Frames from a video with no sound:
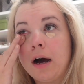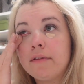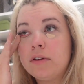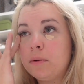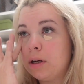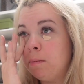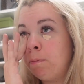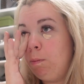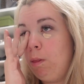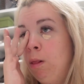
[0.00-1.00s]
obviously were
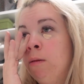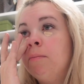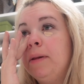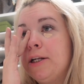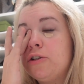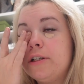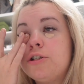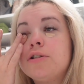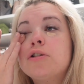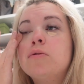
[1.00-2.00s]
gonna pledge
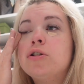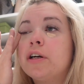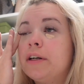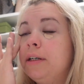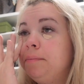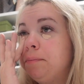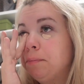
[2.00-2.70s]
allegiance to each other.